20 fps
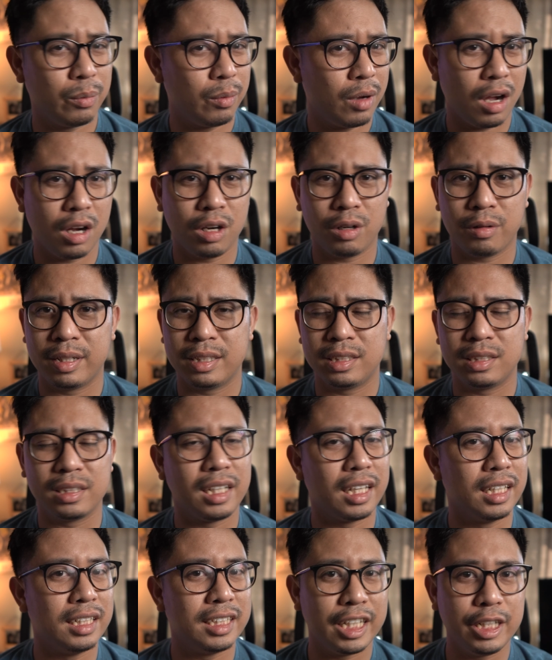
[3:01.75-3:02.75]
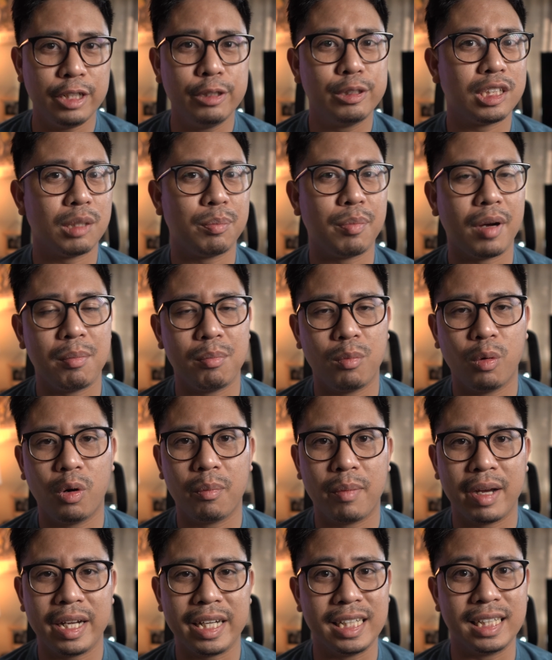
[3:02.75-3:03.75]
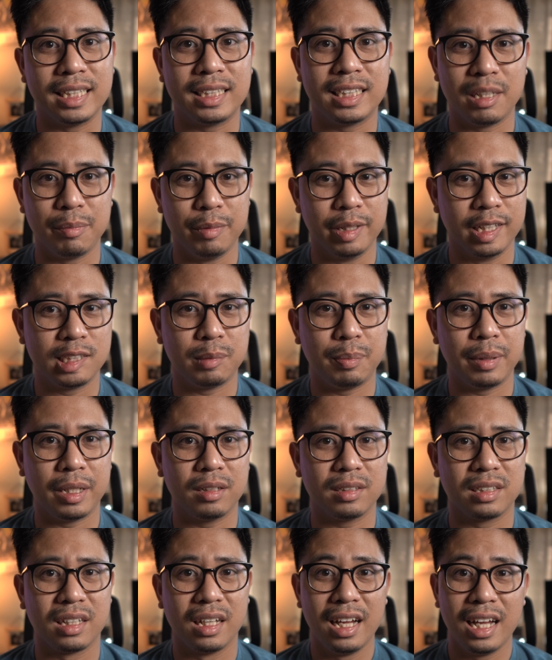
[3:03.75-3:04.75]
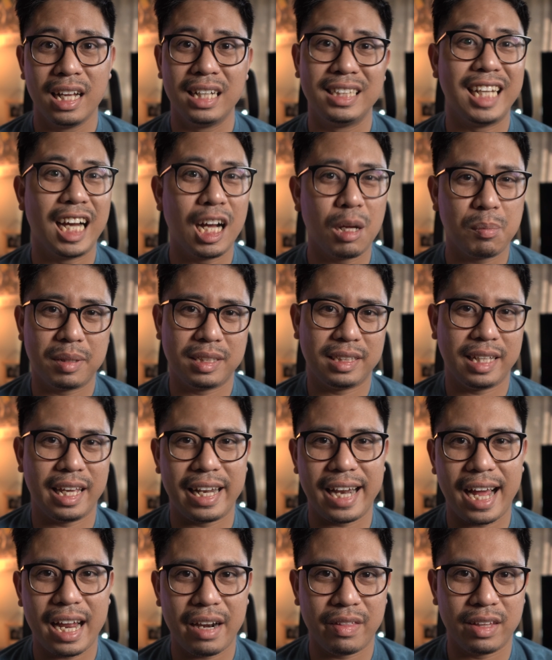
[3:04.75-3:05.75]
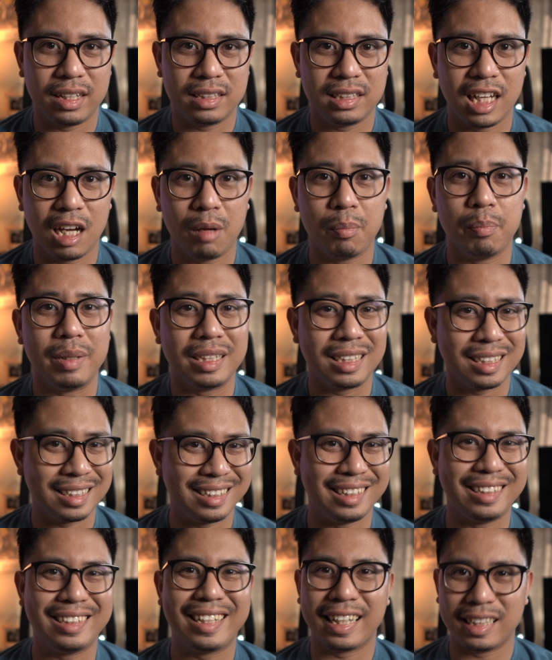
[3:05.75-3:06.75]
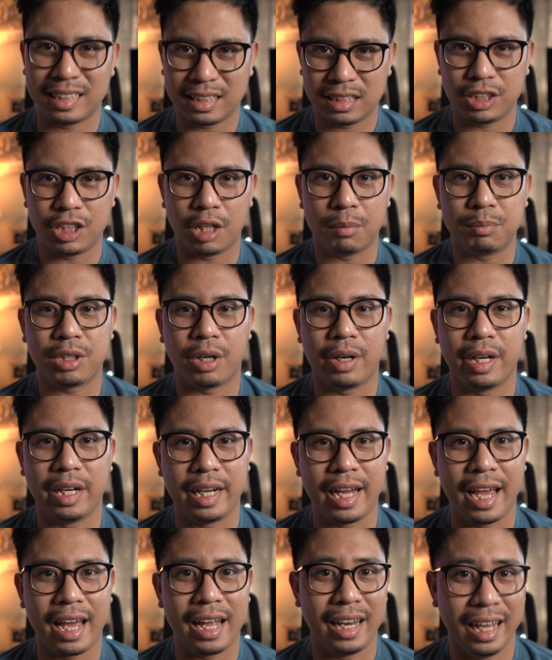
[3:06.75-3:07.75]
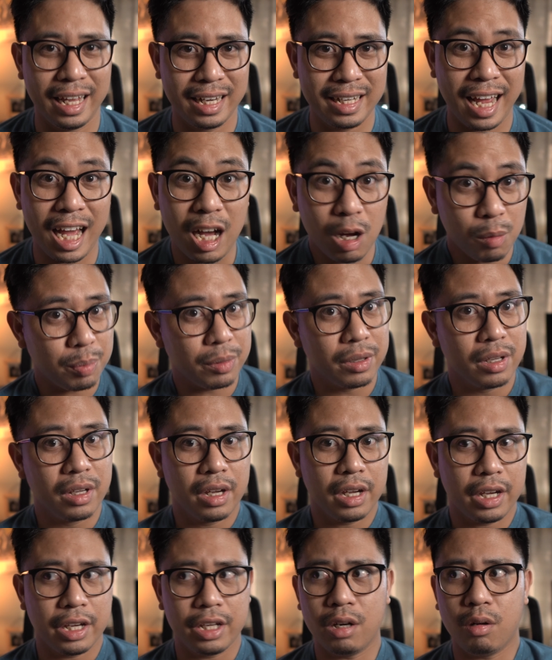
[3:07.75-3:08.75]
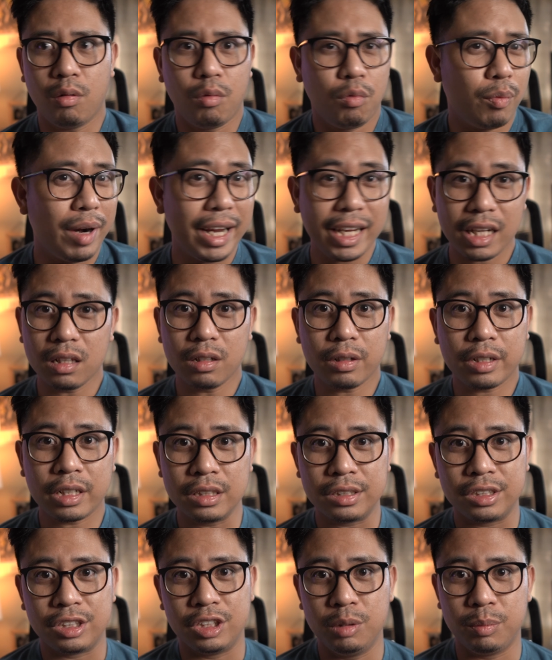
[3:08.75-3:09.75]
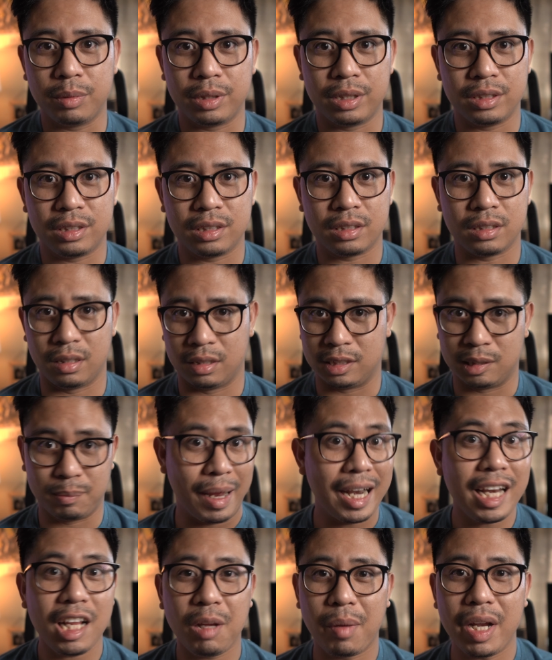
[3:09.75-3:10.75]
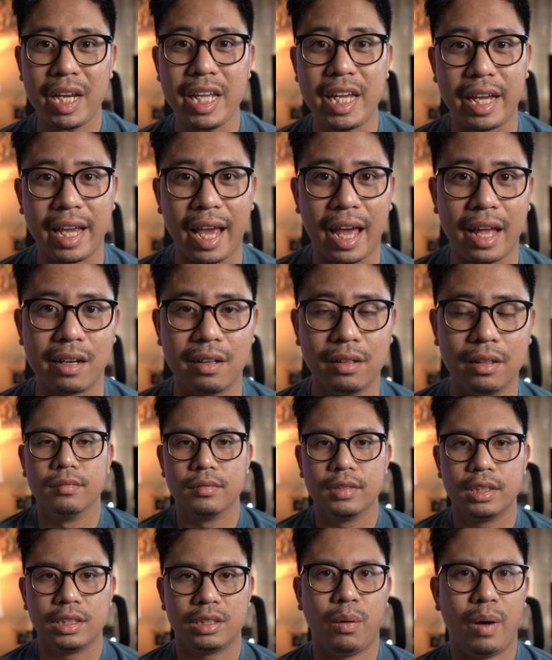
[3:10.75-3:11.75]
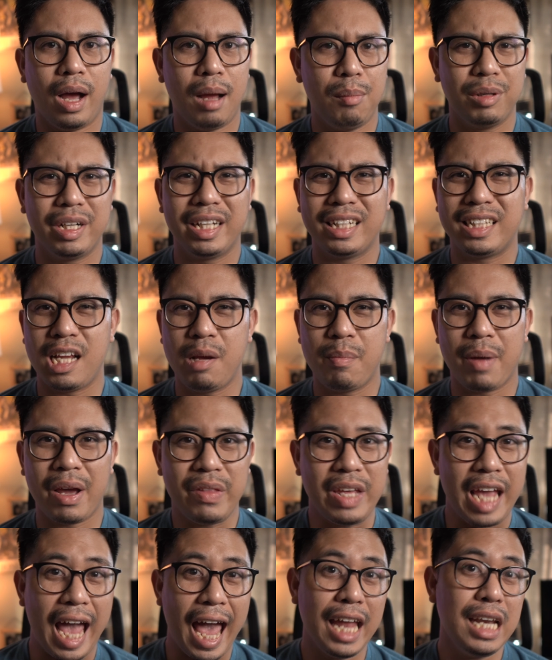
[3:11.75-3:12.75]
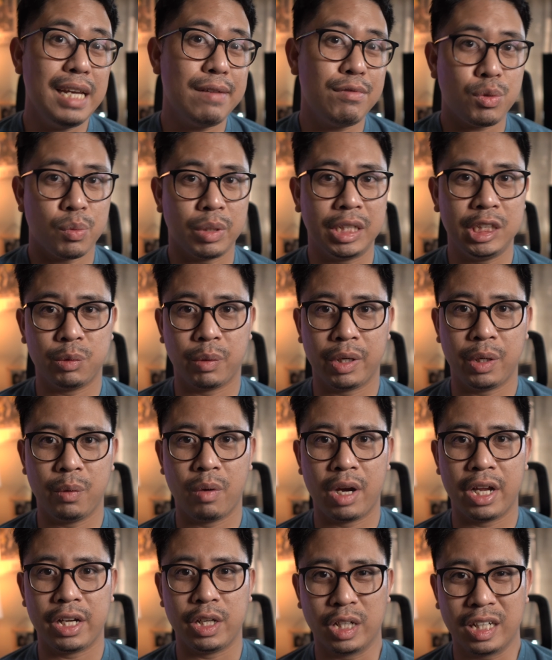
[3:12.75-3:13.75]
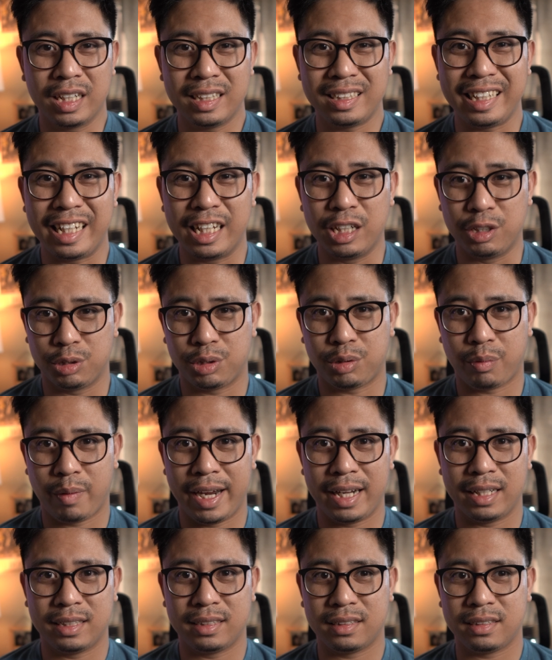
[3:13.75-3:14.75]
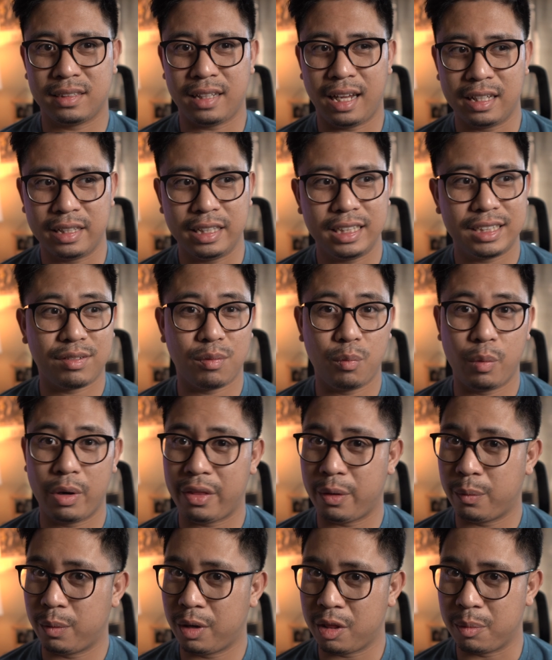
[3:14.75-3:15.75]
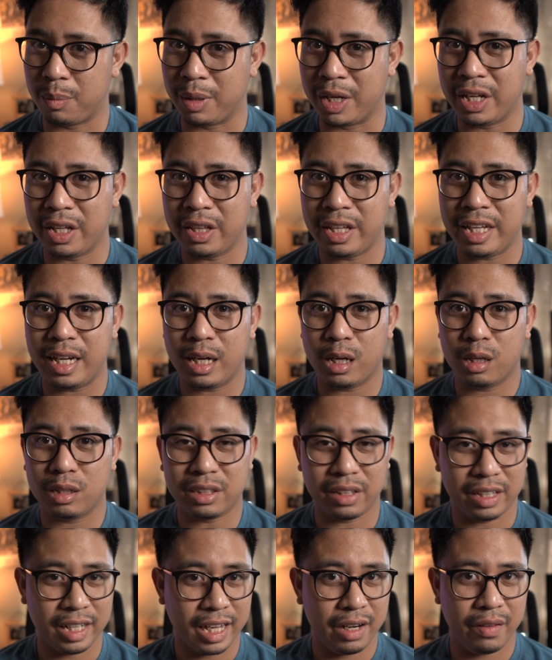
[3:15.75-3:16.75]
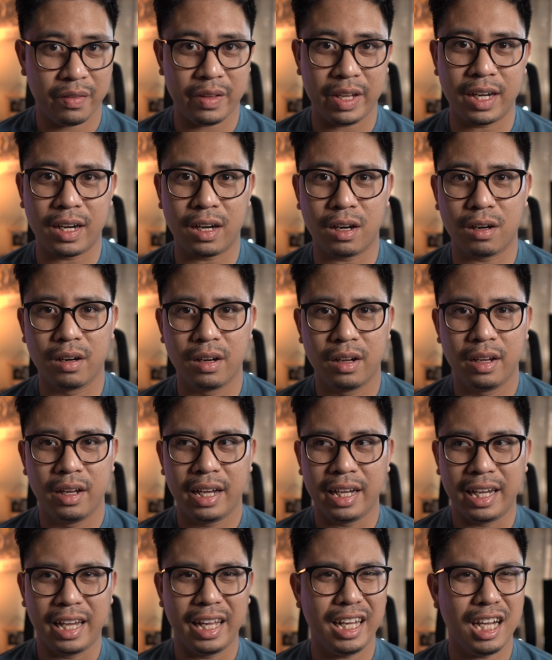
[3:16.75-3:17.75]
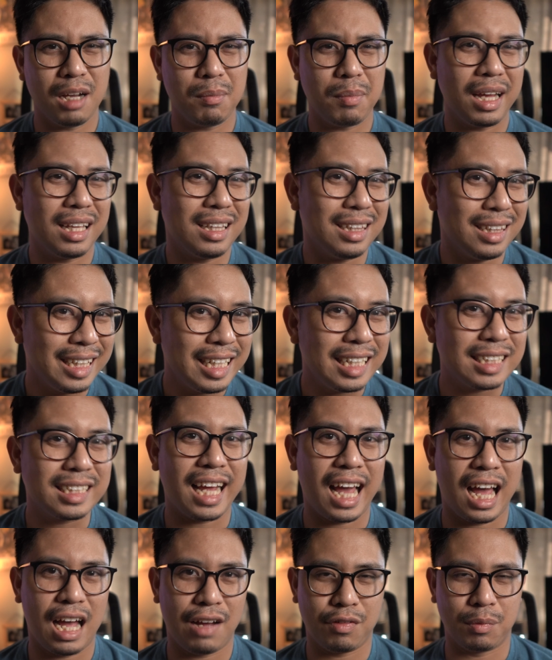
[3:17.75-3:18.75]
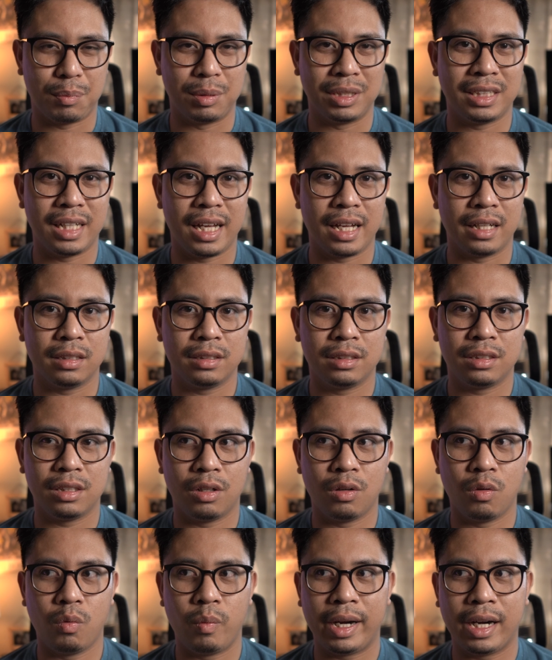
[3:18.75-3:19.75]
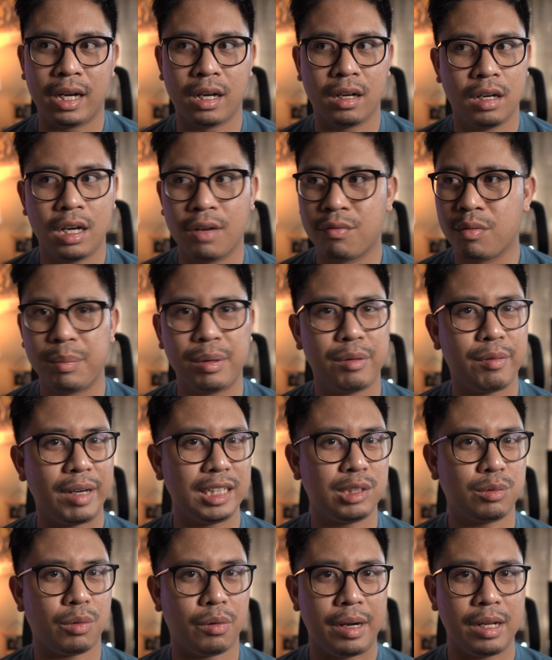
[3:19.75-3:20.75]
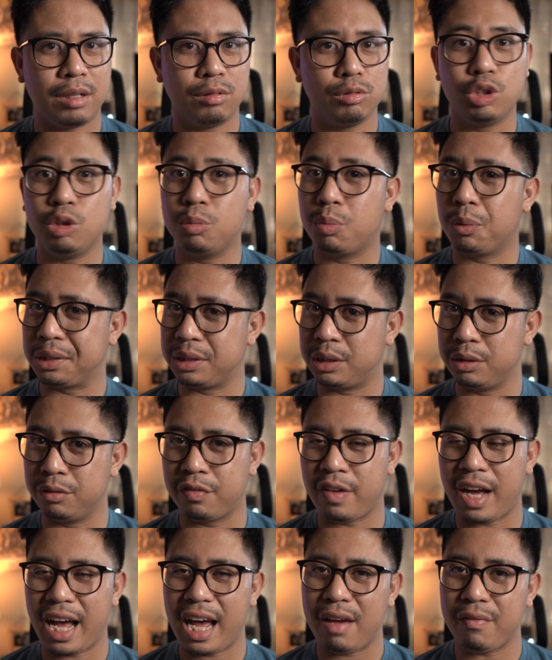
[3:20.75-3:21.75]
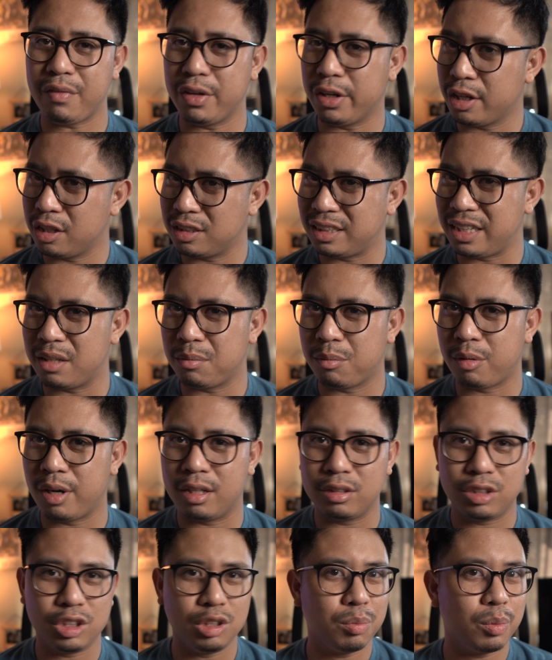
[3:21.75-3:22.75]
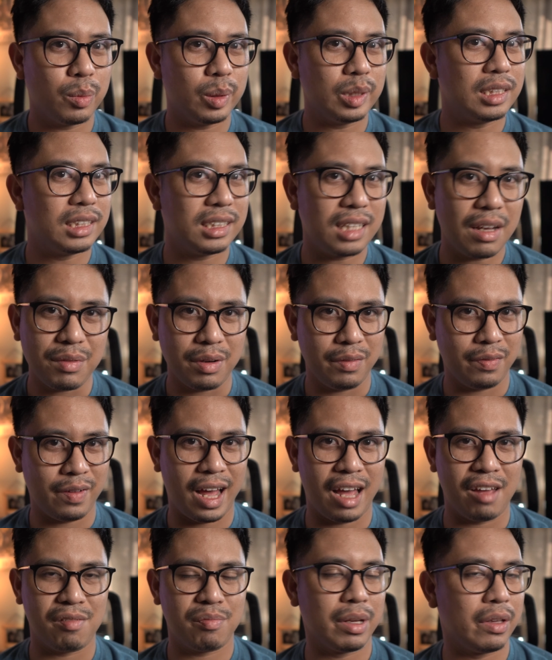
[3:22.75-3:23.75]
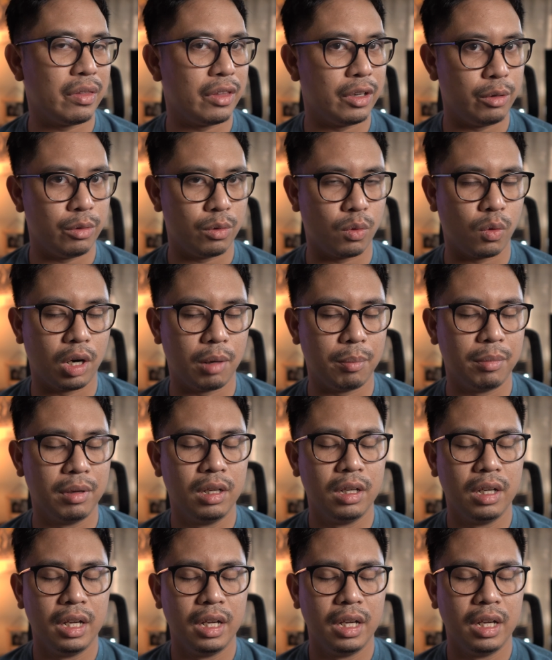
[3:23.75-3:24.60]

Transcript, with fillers: Congress continues to pump more money into stimulus bills to help us get out of this, to help businesses get jumpstarted again, and to help, regular consumers spending money again. So I'm predicting by the end of 2021, you're going to see interest rates, at least from where they were at the beginning of the year to the end of the year, getting up at least 0.5%. So where government rates were around 2.25, you're going to see them around 2.75 being the new norm.